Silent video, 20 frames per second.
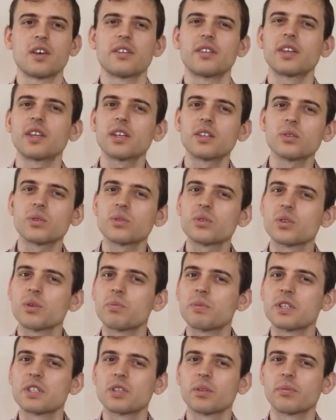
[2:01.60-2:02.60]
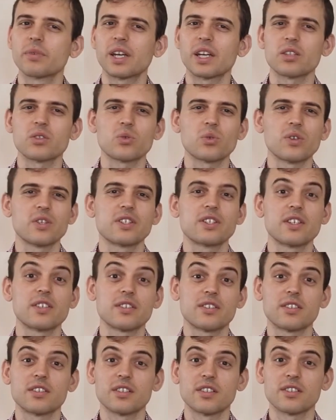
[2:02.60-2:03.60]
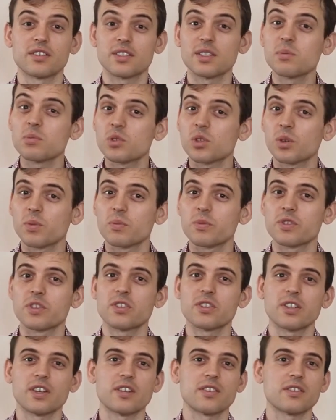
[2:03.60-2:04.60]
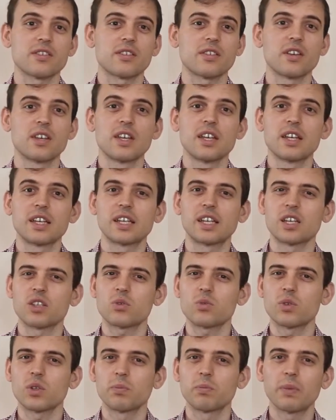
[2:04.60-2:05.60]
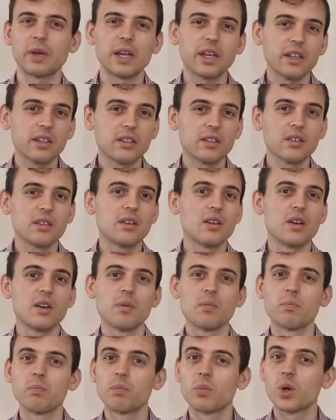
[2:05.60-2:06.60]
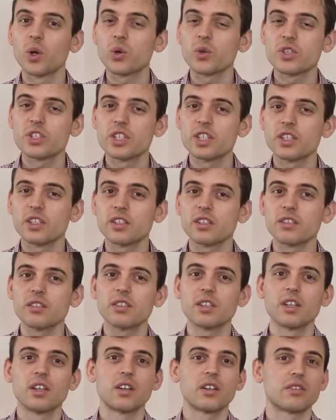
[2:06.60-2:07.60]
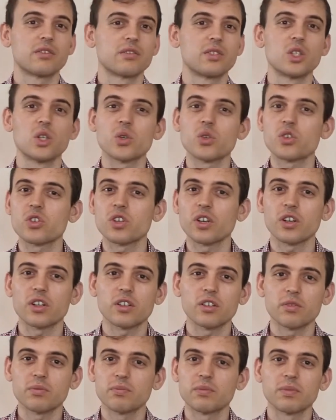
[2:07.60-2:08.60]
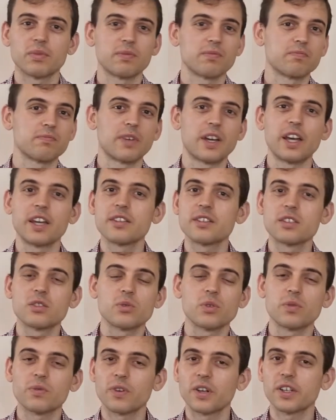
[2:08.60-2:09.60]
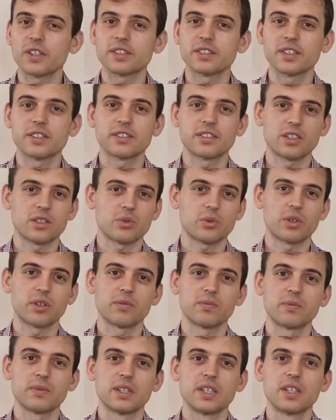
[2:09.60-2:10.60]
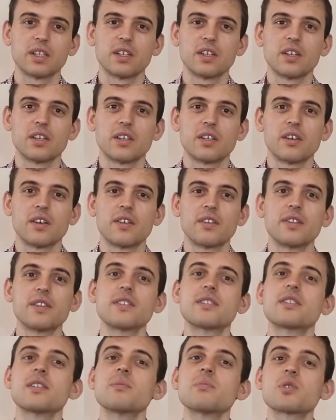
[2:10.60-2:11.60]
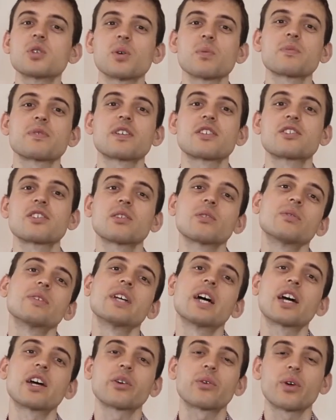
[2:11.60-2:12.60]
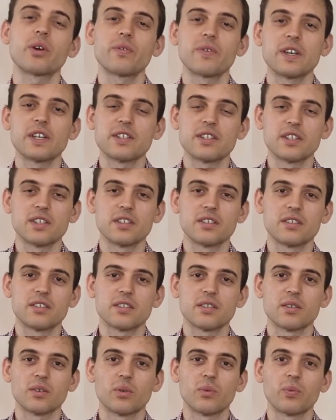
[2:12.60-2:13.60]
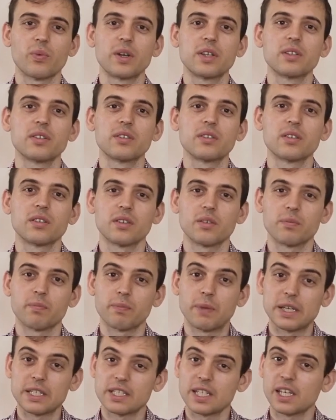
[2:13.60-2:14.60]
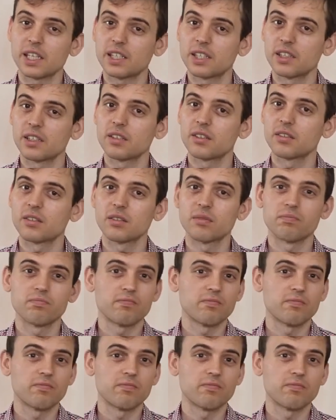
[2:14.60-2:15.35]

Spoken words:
There can also be some gastrointestinal symptoms such as gastric pain, bloating, nausea, acid reflux, etc. These symptoms are generally aggravated by taking